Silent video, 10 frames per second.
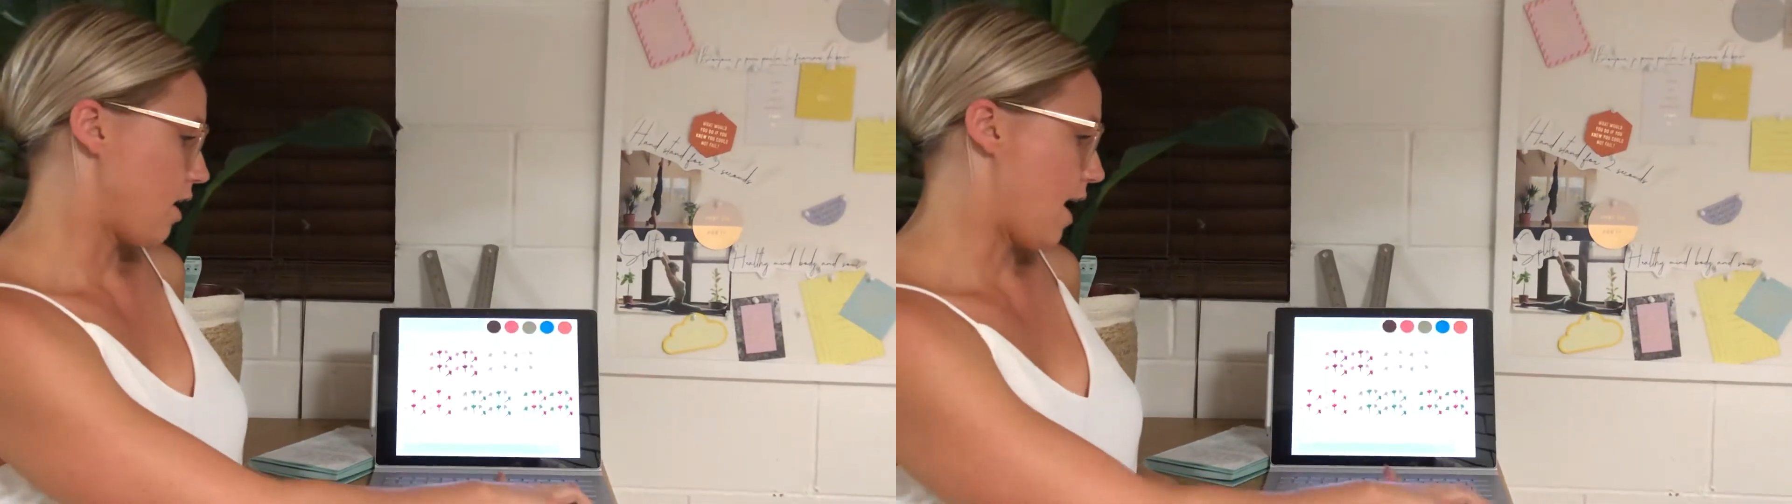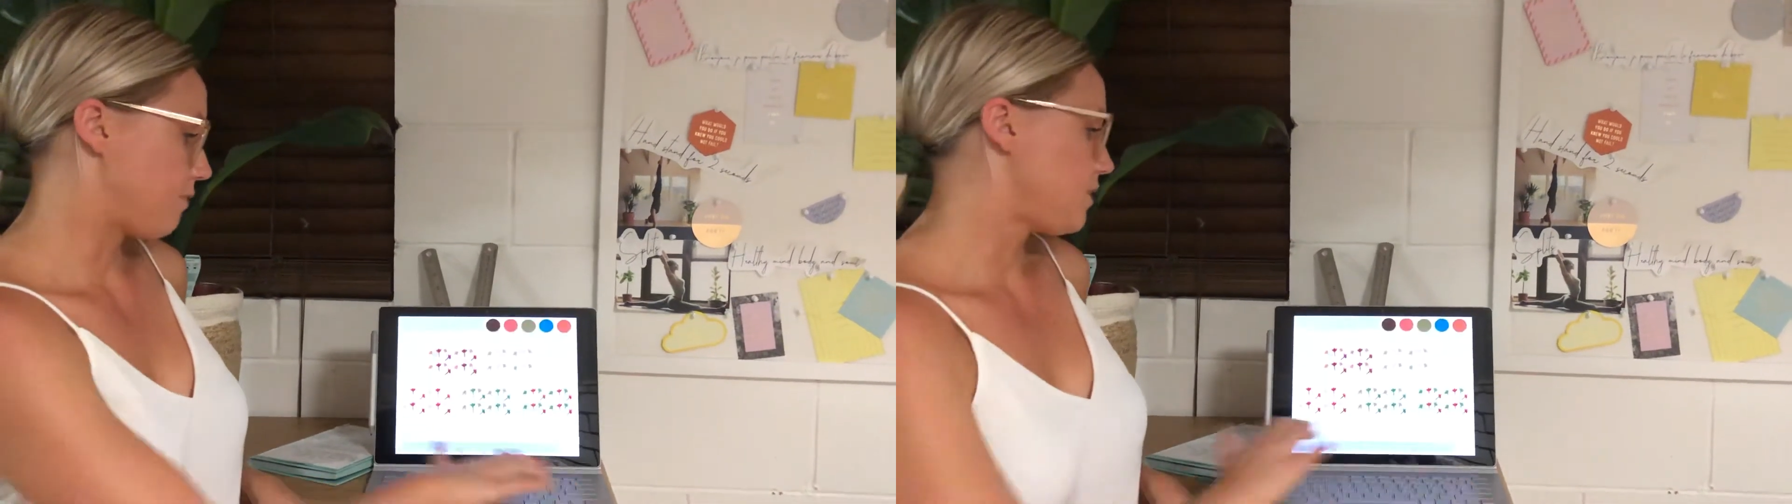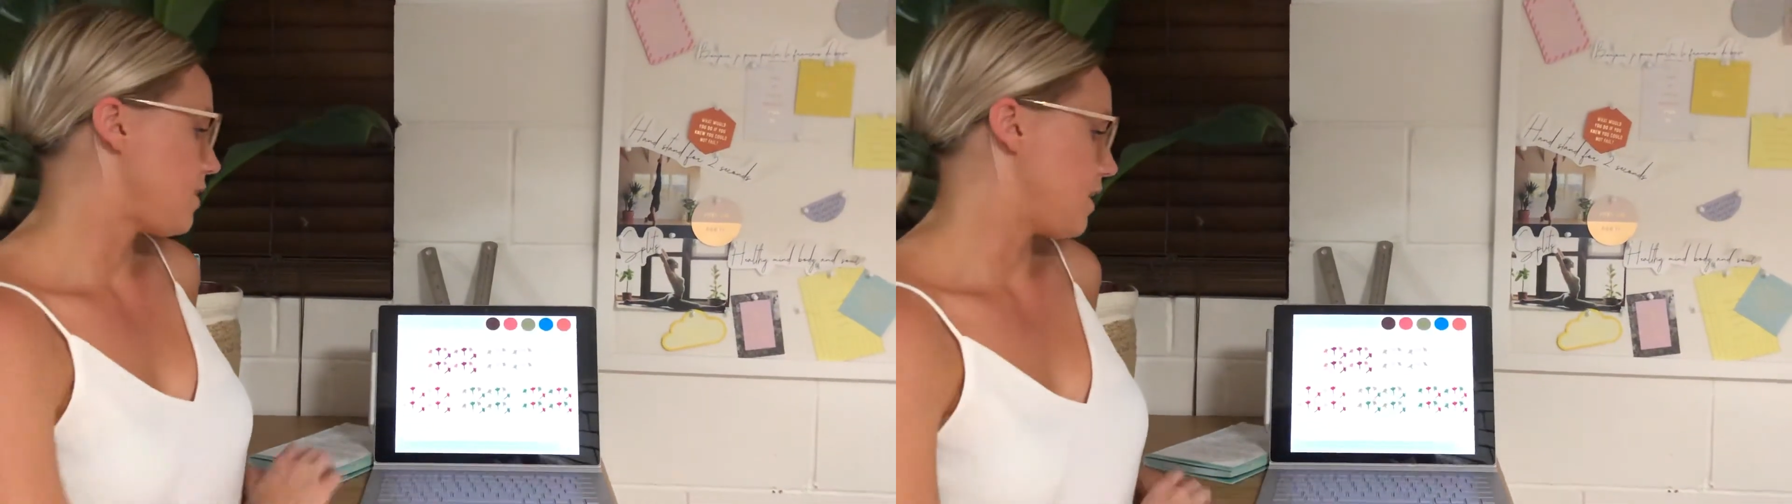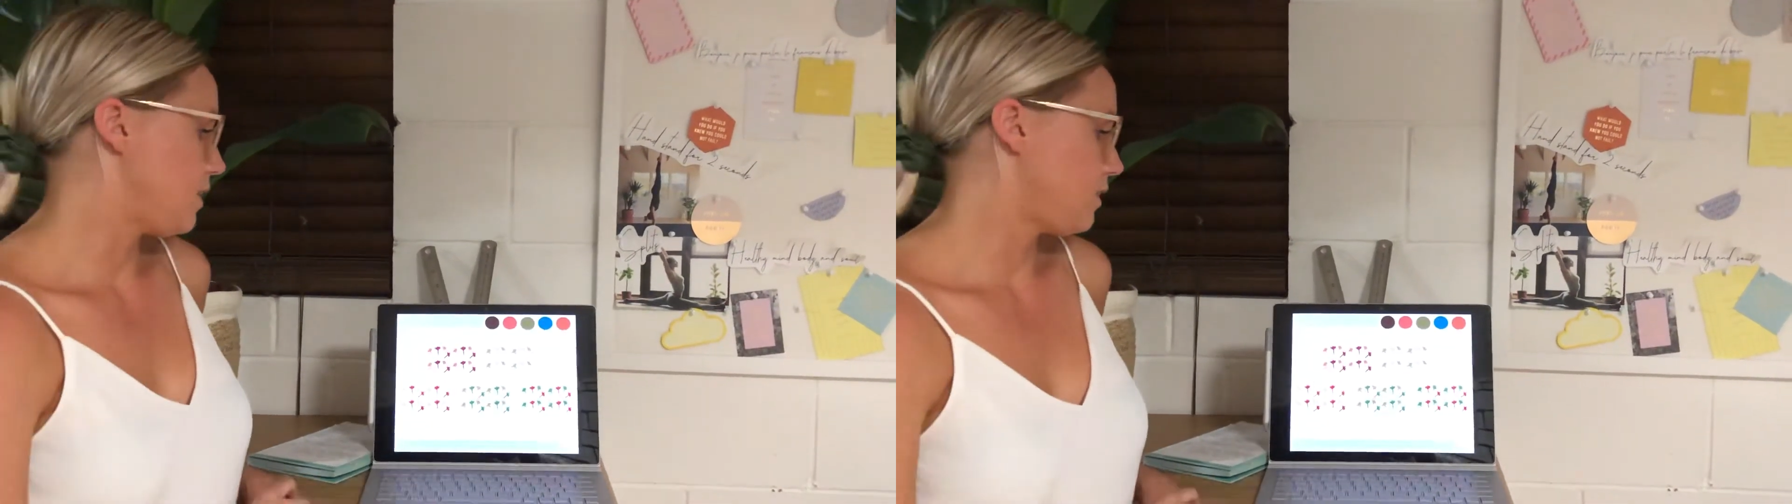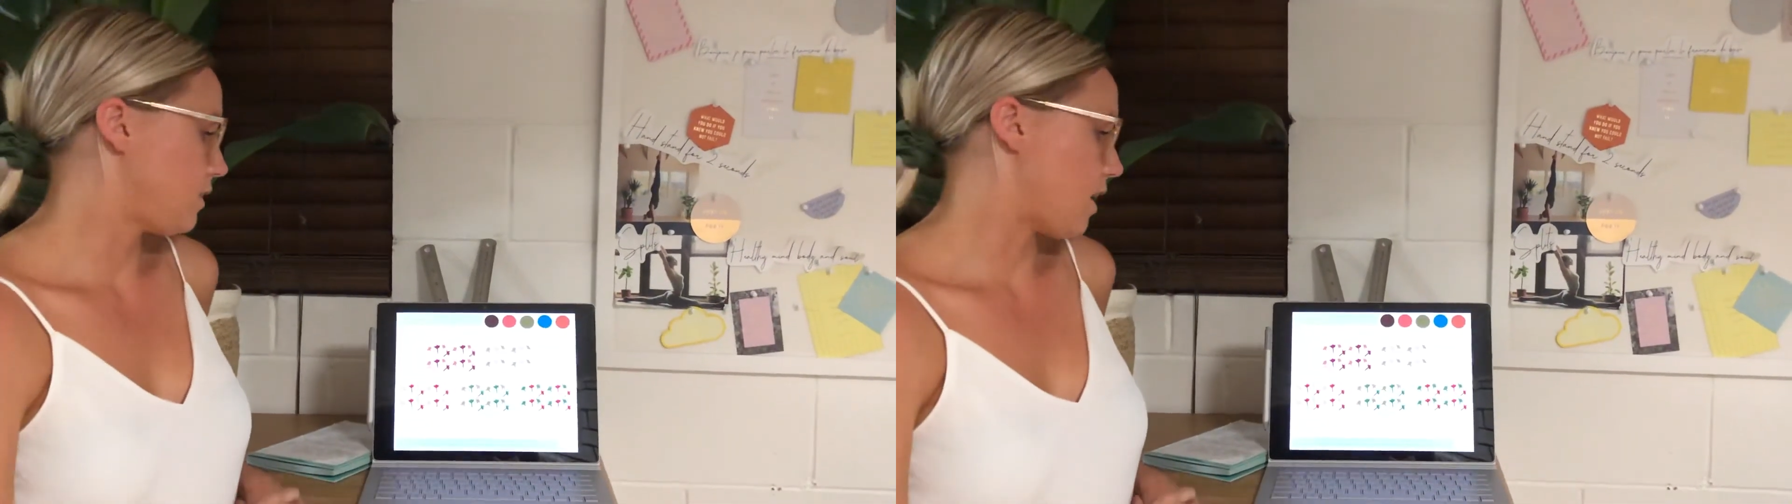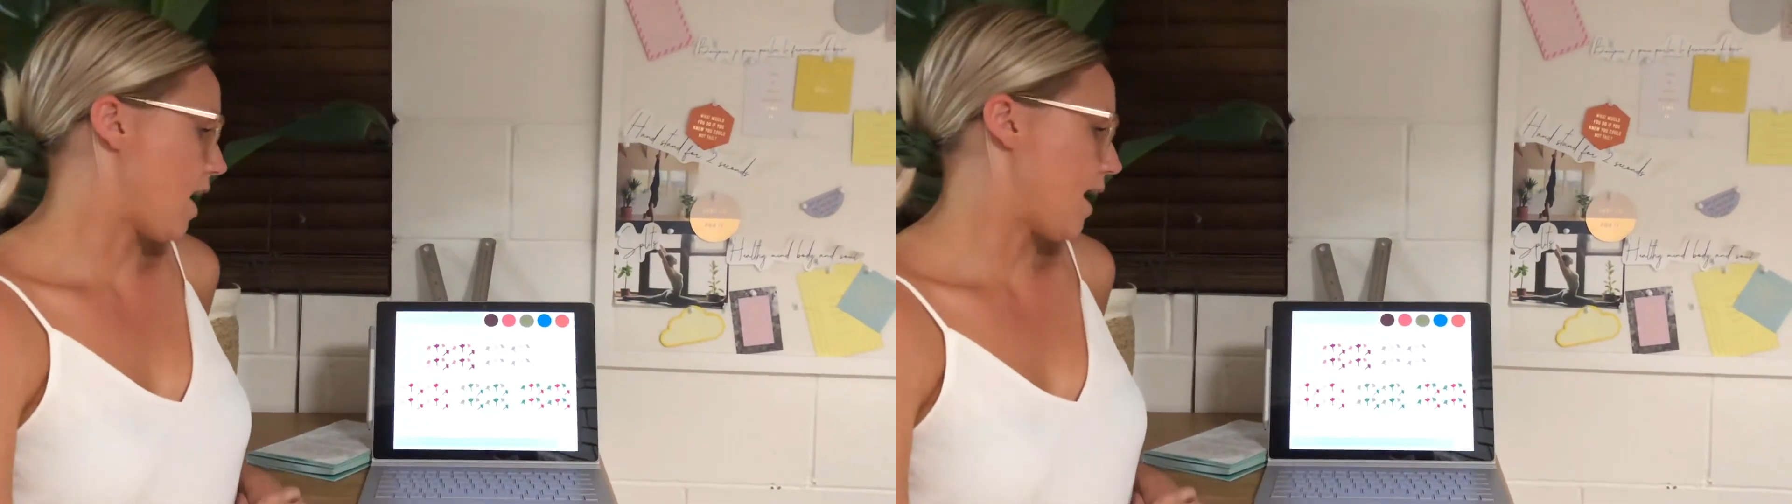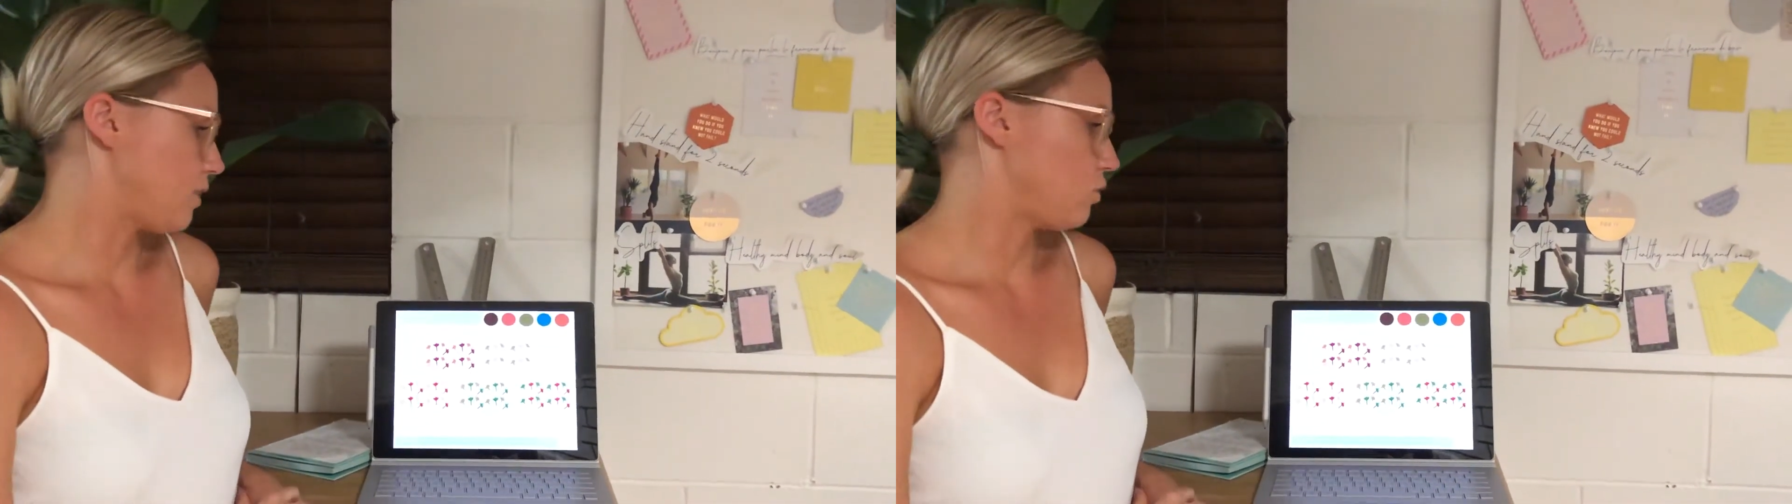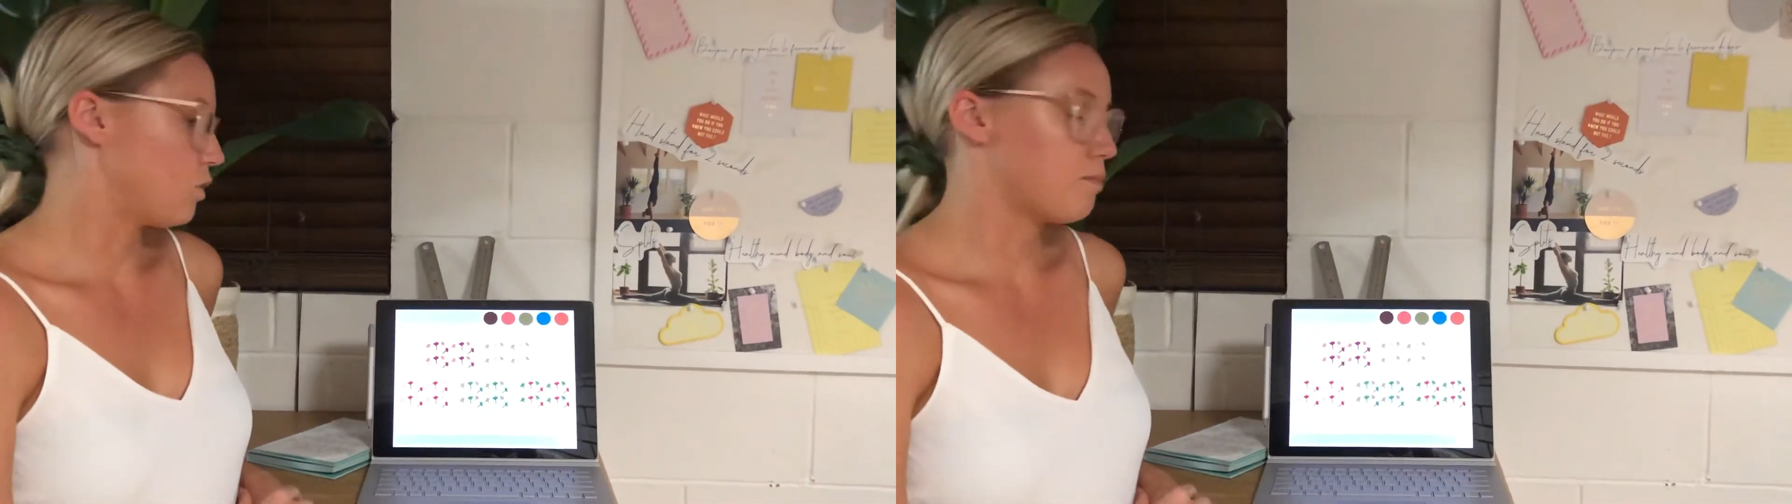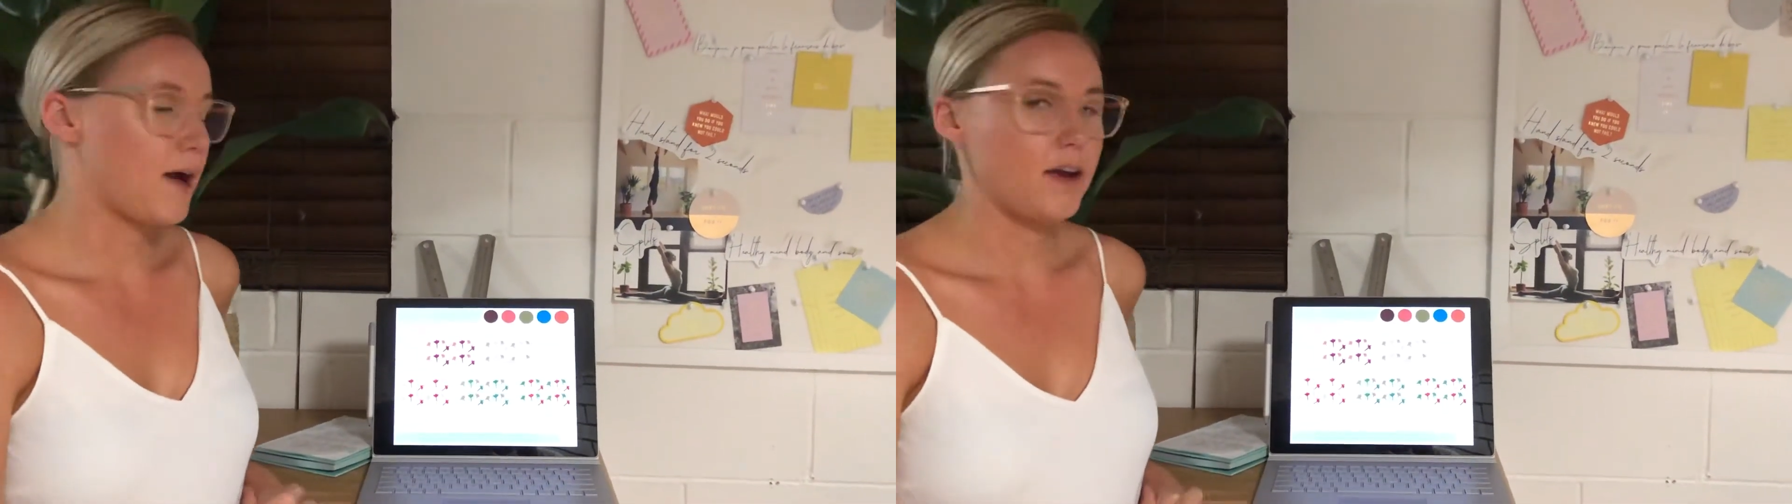After this, I took my